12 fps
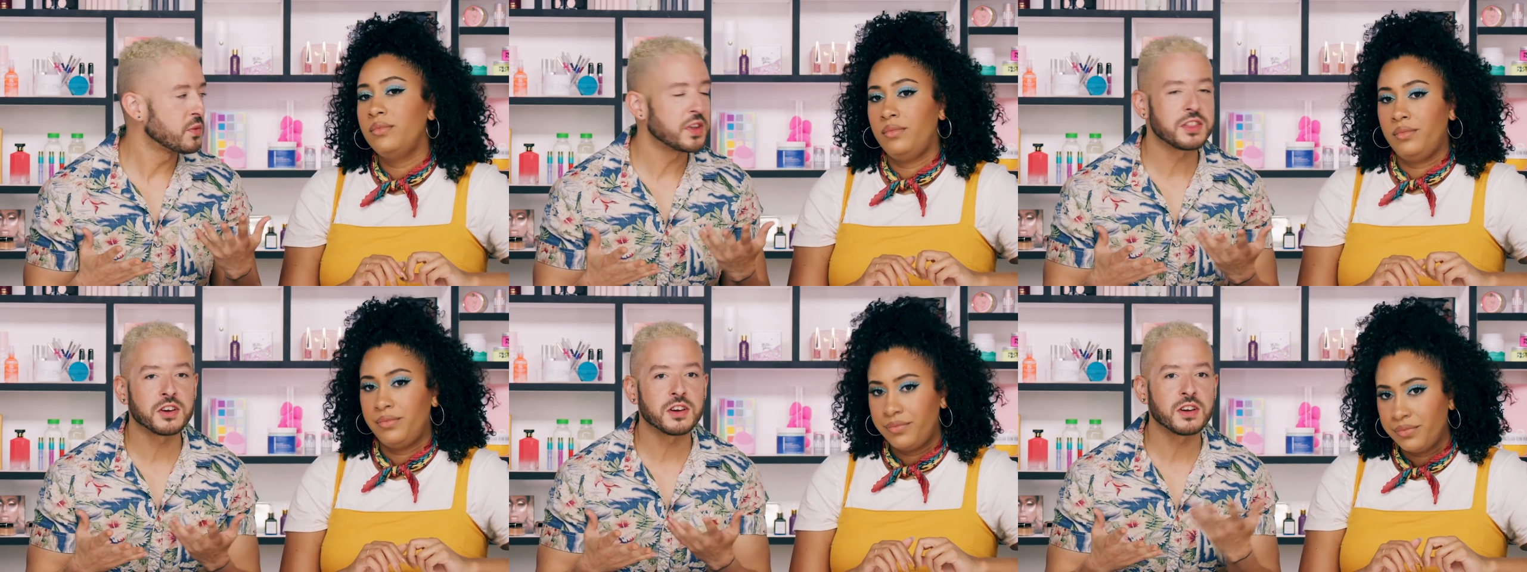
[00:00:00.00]
Speaker 1: with
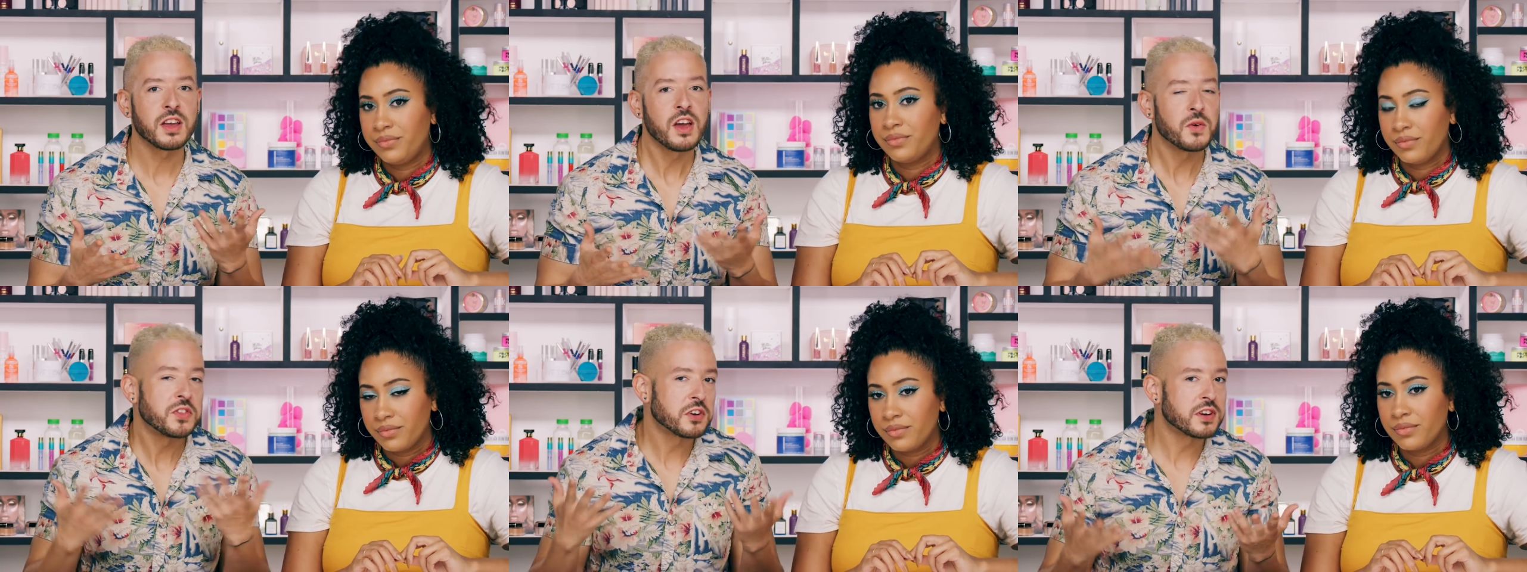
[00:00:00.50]
your
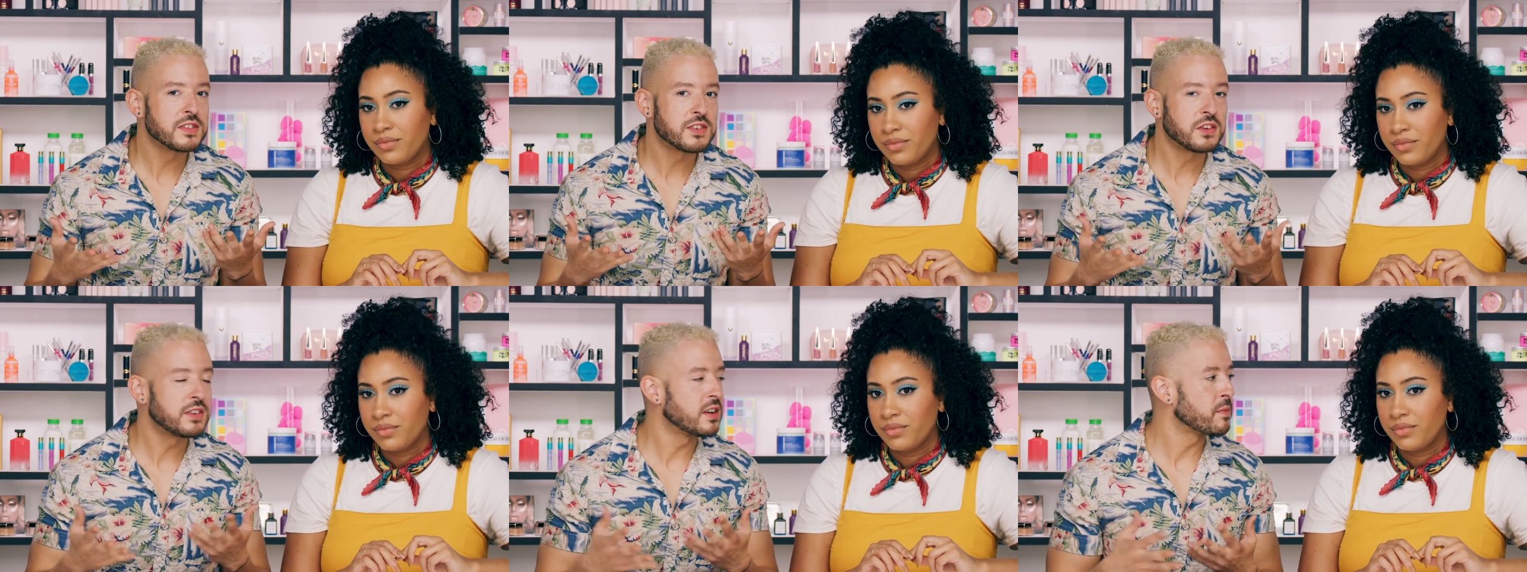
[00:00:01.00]
with your
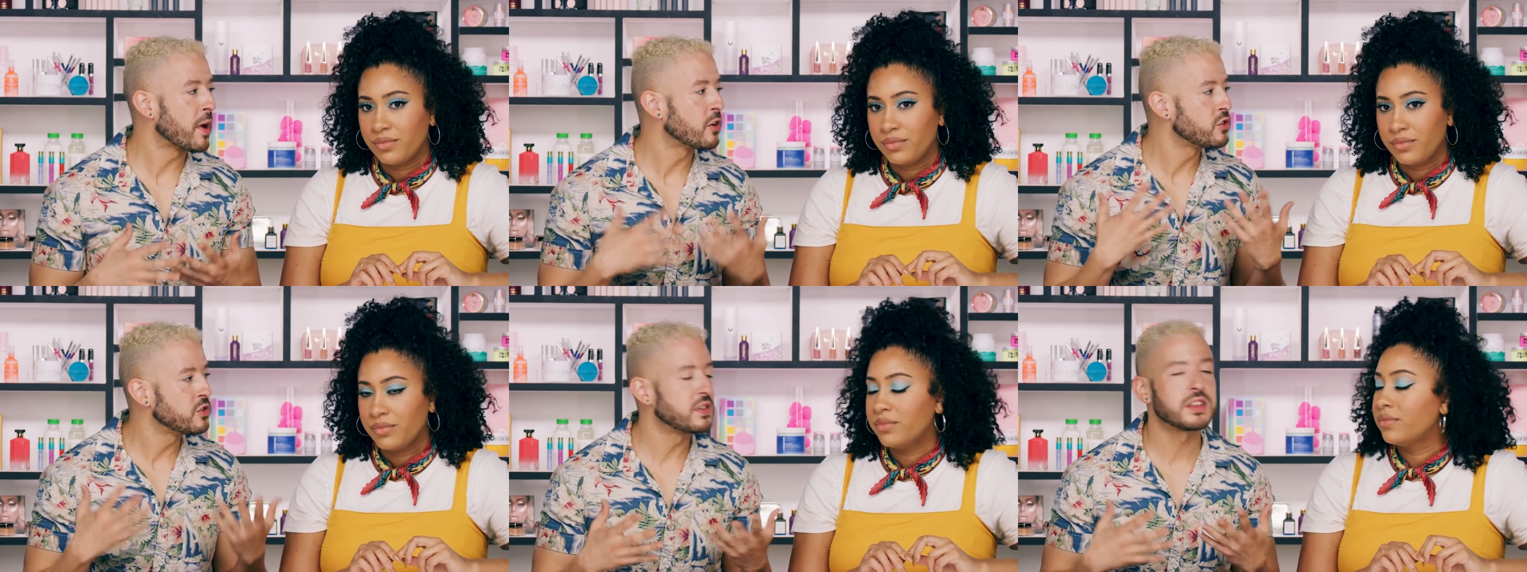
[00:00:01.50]
consultant about
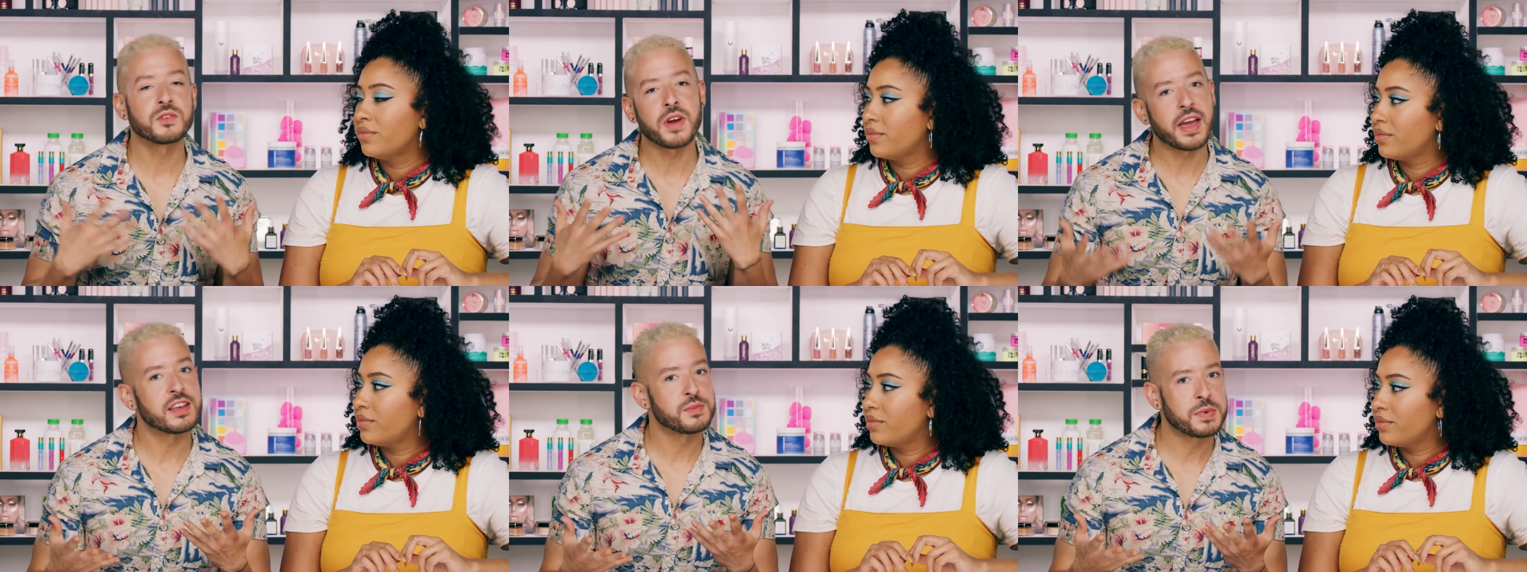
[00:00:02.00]
choosing the
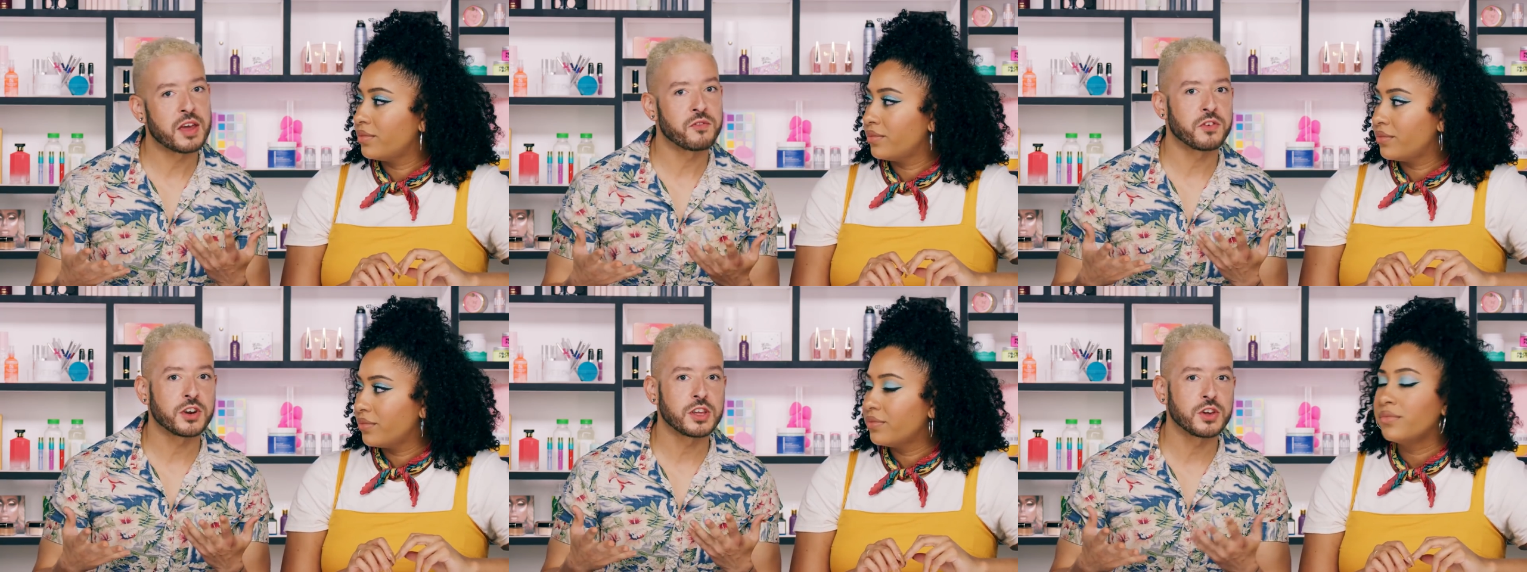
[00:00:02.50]
right SPF
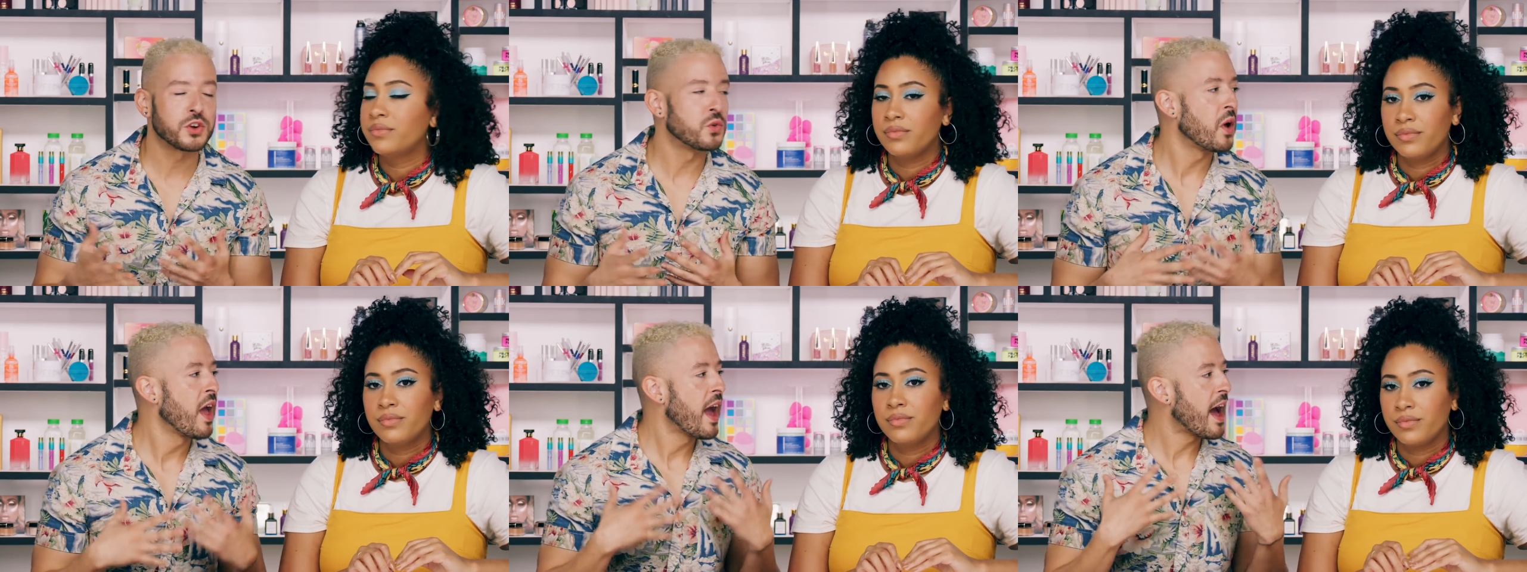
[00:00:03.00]
for
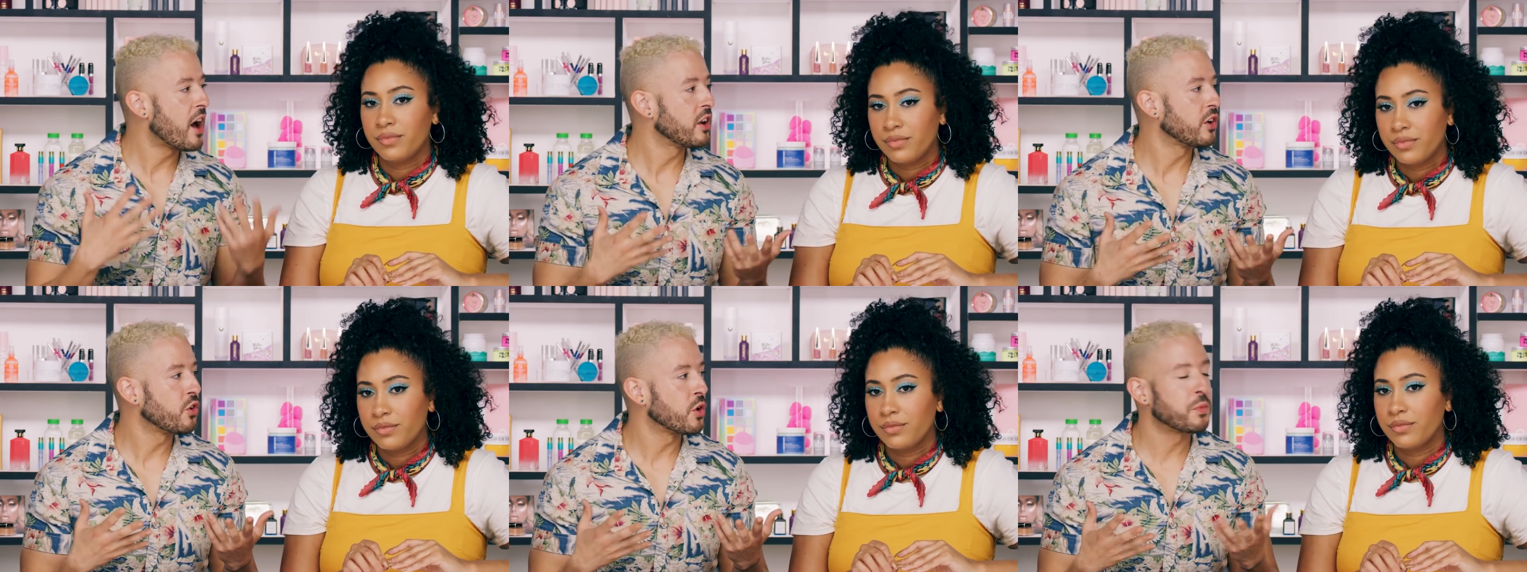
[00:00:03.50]
you, how to
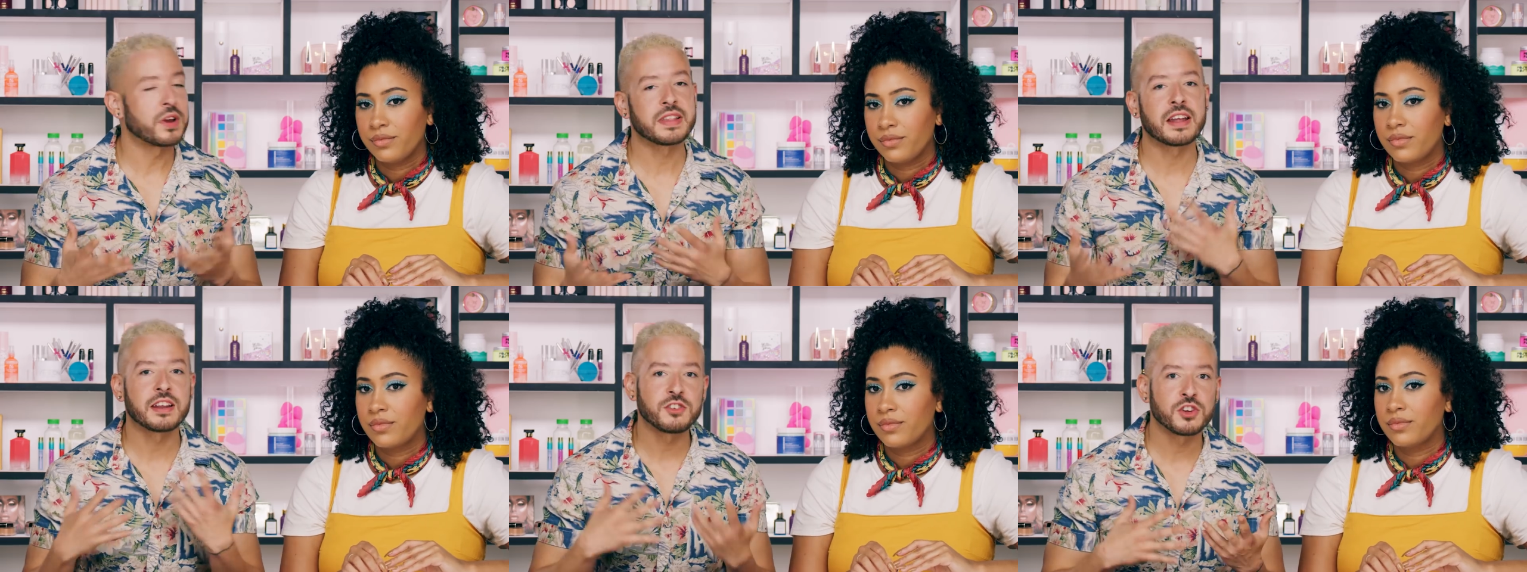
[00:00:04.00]
incorporate
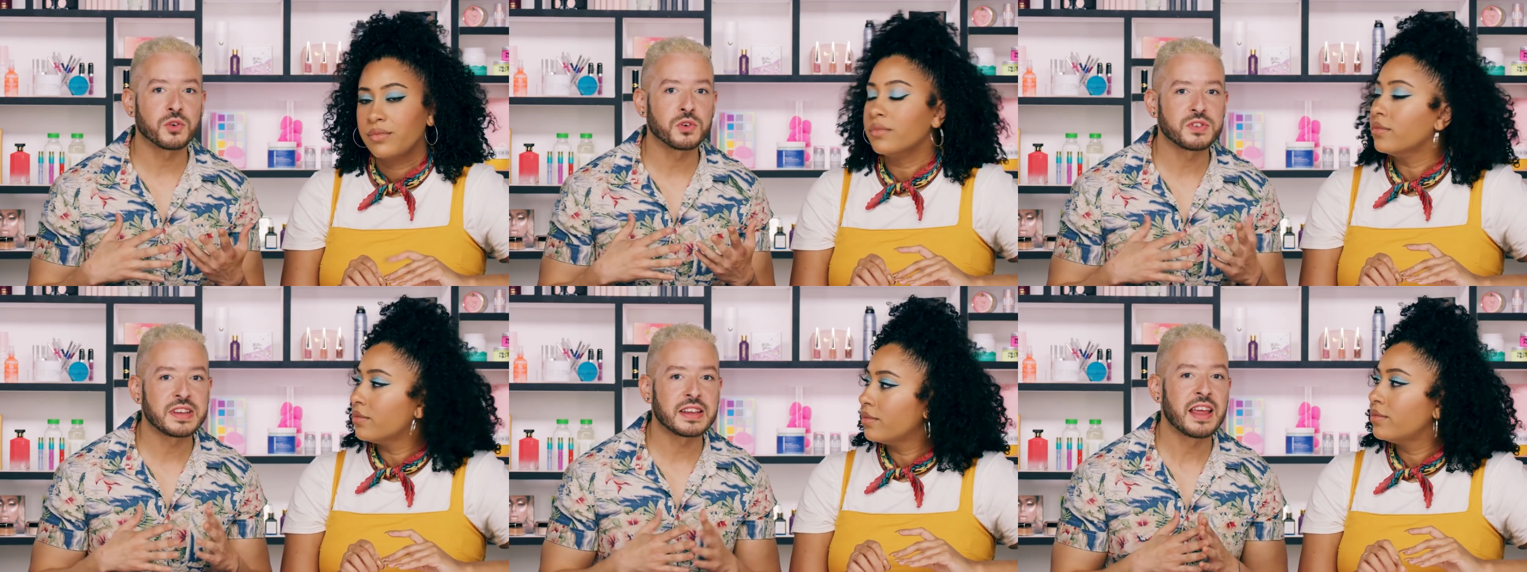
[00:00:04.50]
that into your
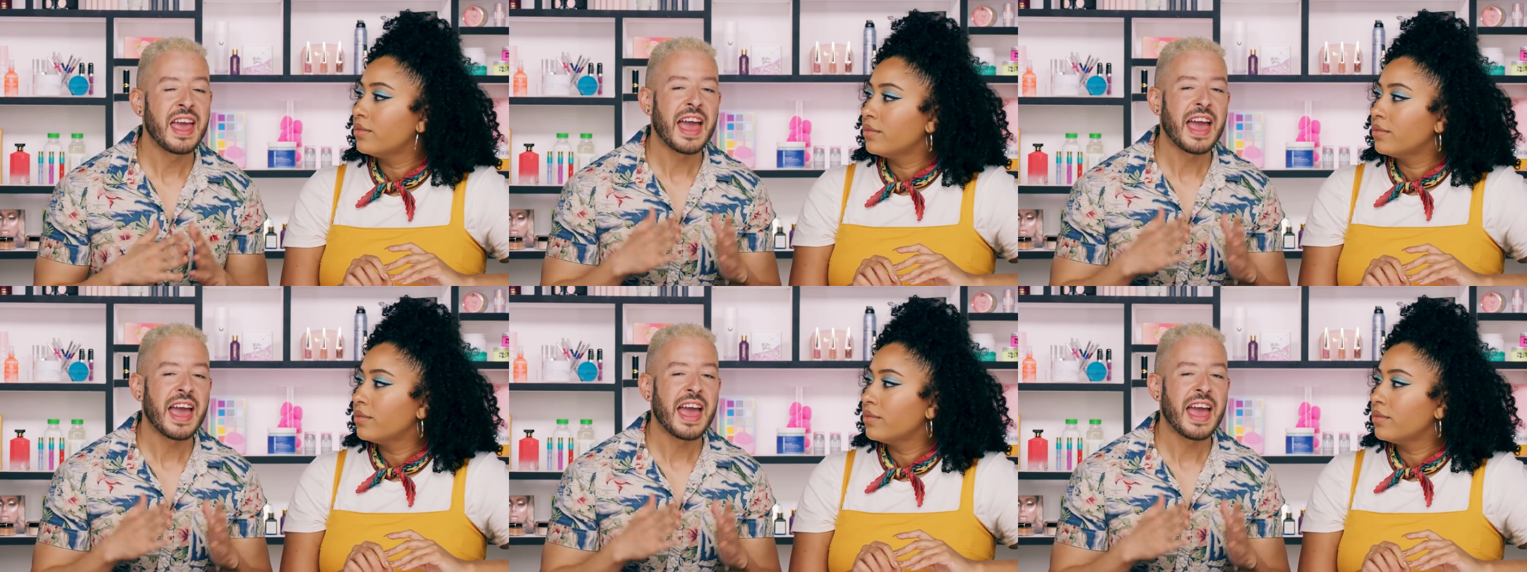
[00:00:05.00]
routine,